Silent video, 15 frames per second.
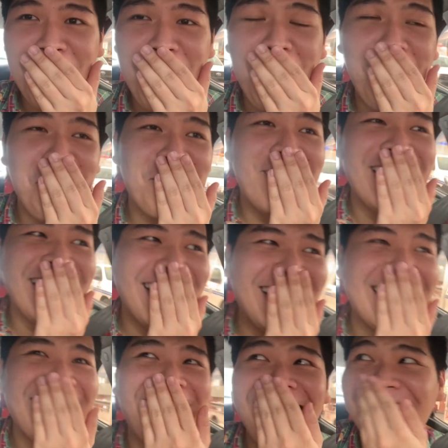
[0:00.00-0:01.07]
Oh my
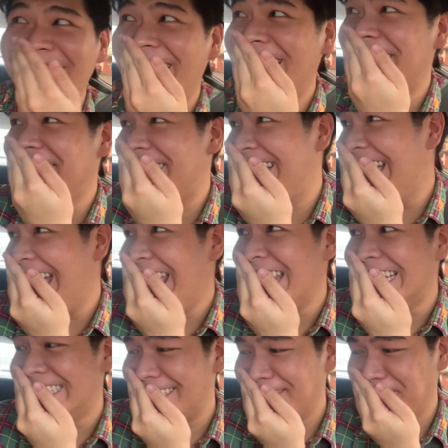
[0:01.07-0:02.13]
god, you
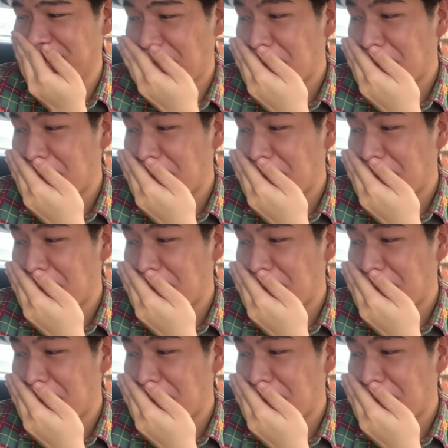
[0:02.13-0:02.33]
guys!